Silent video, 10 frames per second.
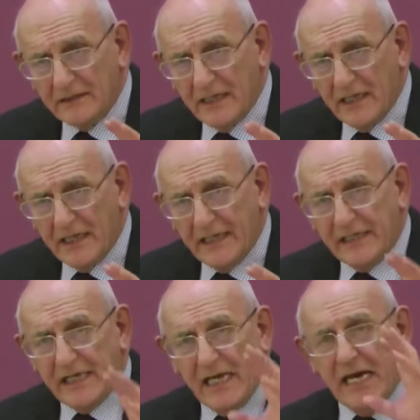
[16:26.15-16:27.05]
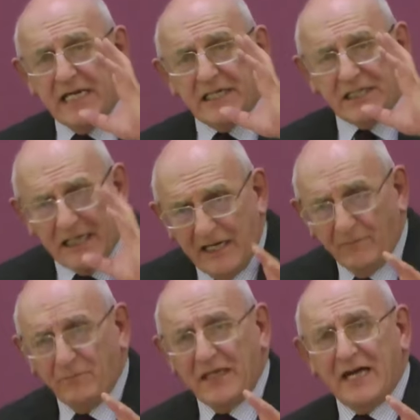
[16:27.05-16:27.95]
he saved
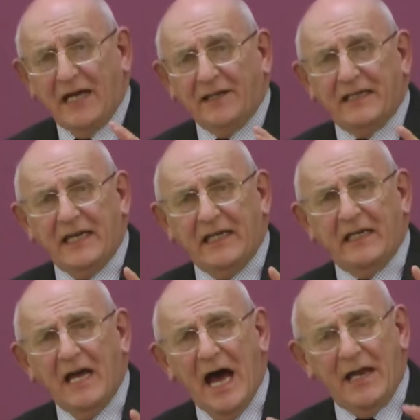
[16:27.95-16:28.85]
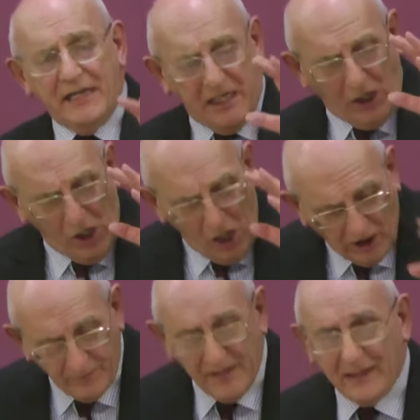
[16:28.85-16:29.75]
me that day, and he
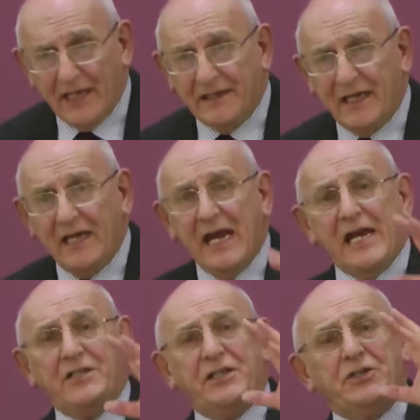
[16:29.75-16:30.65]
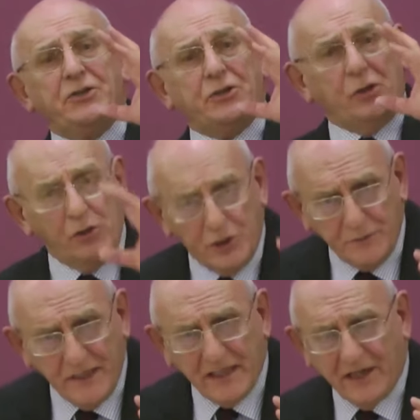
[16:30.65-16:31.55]
called me that day. He didn't choose
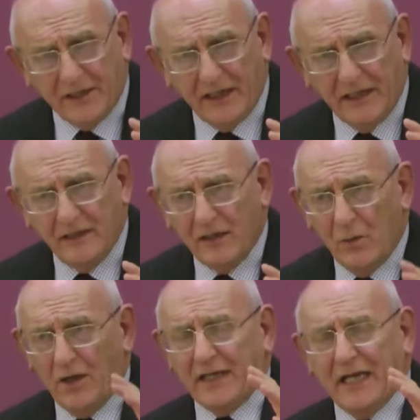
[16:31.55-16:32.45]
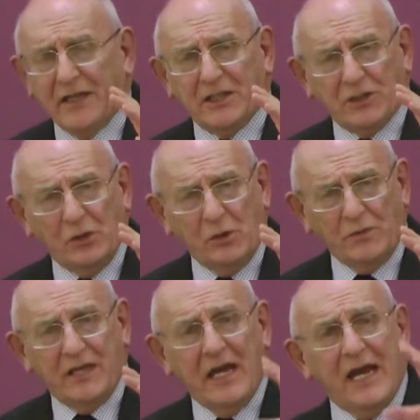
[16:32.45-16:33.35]
me that day. I want to get this home
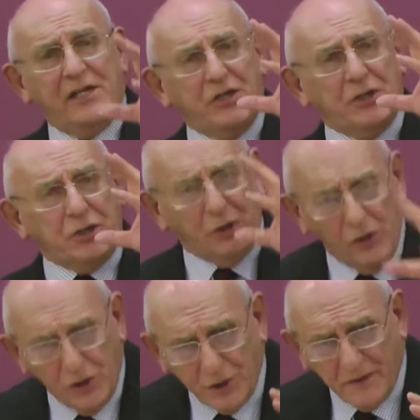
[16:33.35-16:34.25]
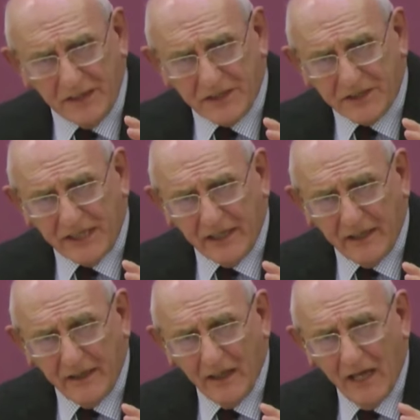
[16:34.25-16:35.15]
to you. He didn't choose me this day.
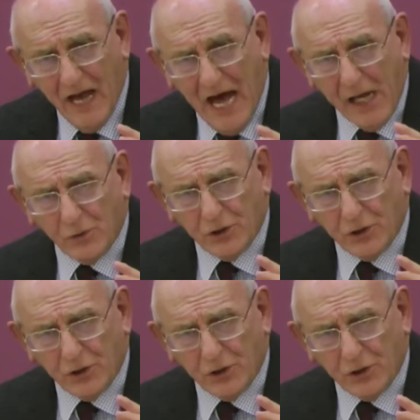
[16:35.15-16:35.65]
I was